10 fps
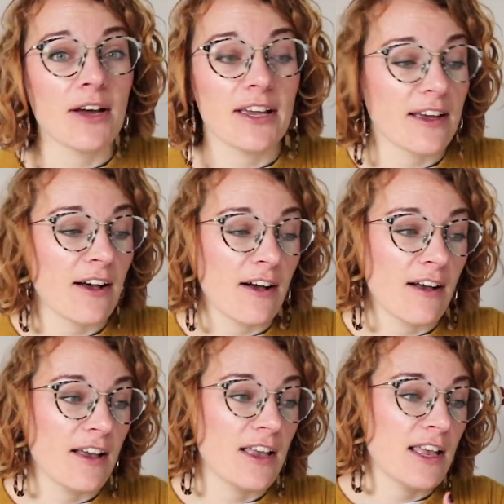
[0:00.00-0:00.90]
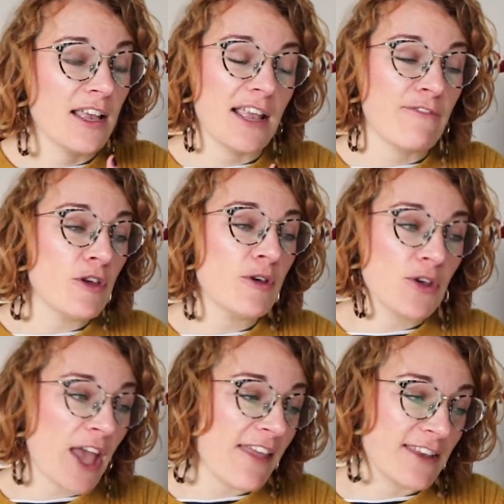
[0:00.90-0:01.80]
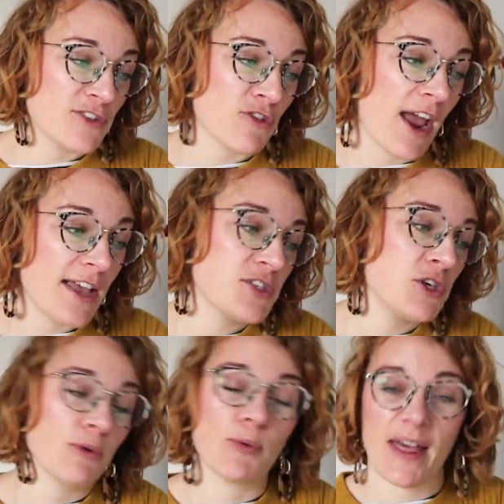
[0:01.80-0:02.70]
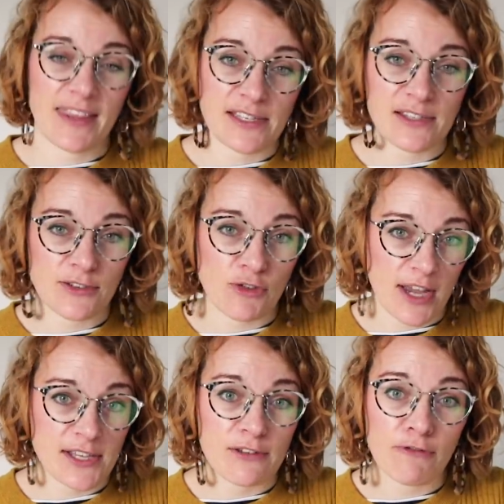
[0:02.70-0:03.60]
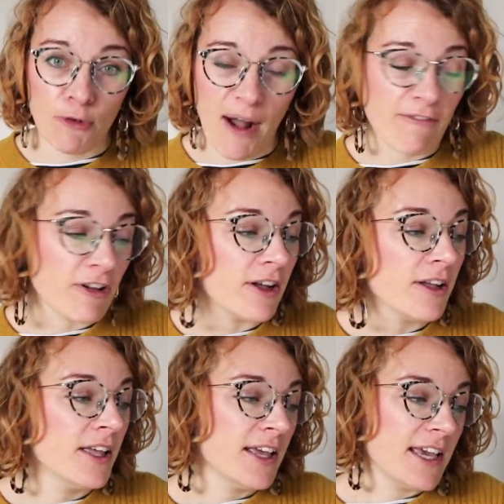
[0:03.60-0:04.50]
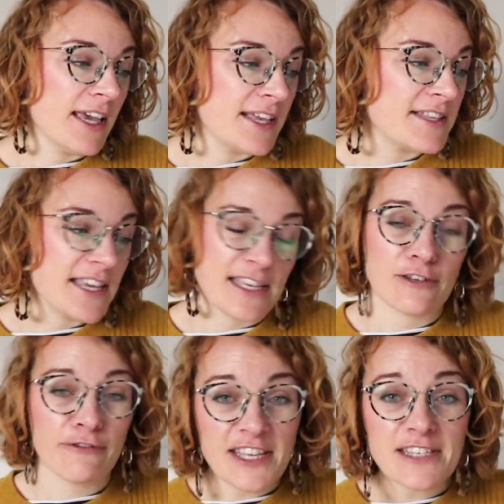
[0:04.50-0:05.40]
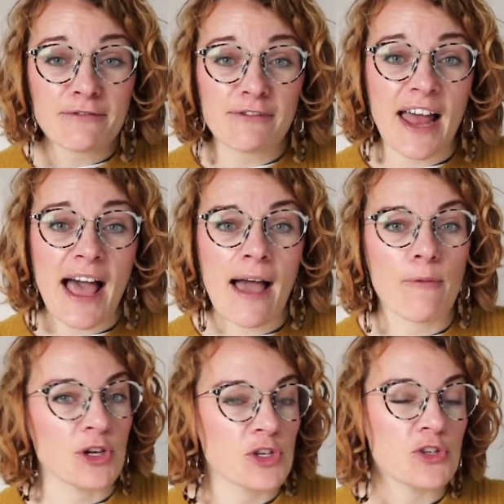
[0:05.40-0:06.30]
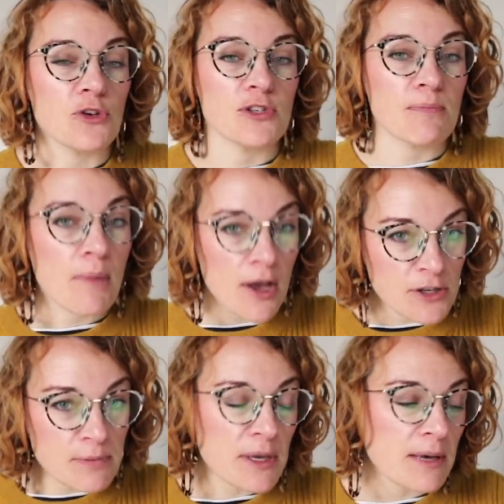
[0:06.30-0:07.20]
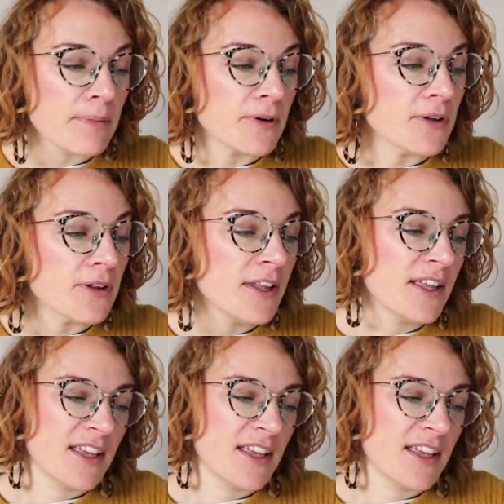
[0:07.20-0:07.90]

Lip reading: Like, if you get this dress, you will wear this dress forever. It is fit and flare, which suits most people.